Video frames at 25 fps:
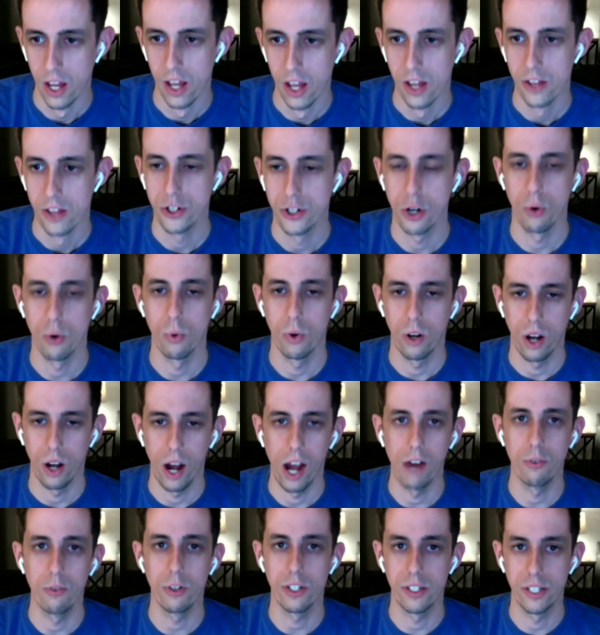So I
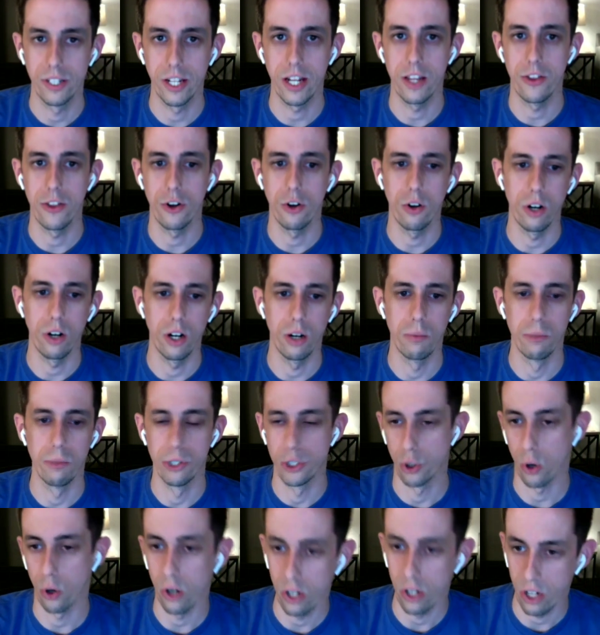would say, though, a
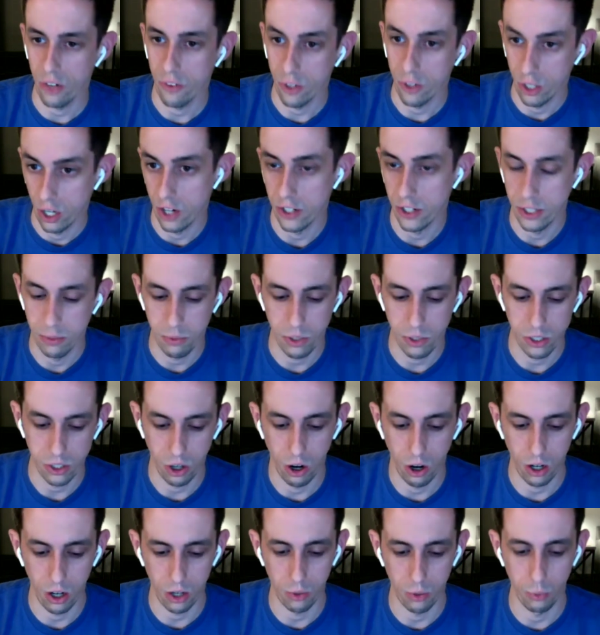majority of our customers
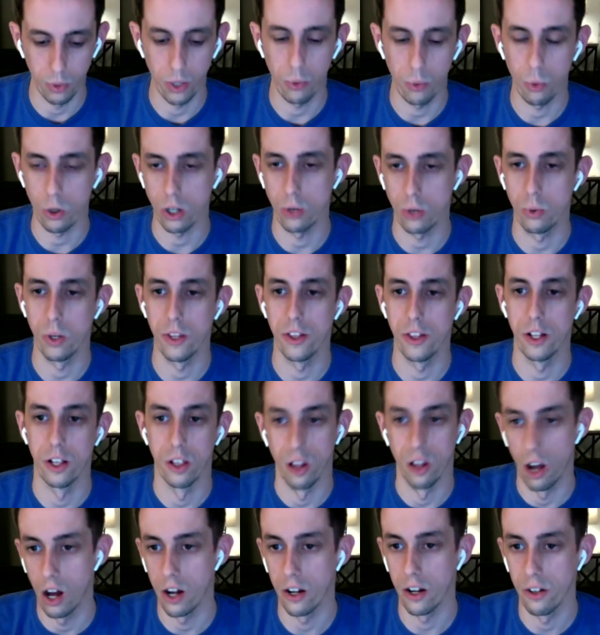are, we work with a
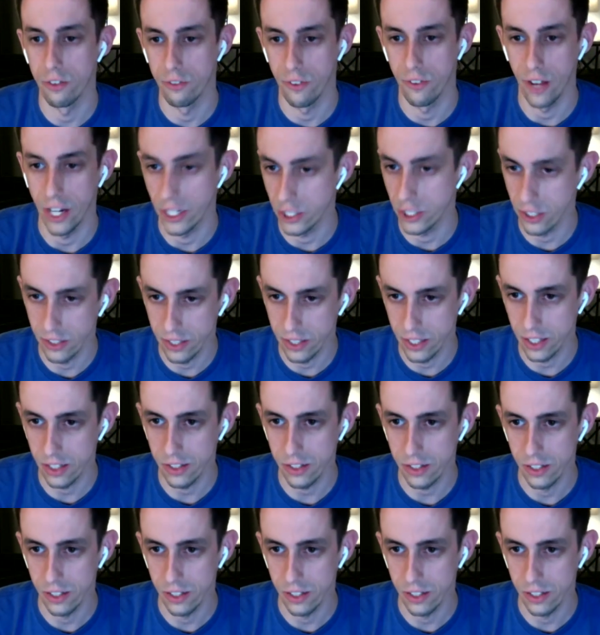lot of agencies,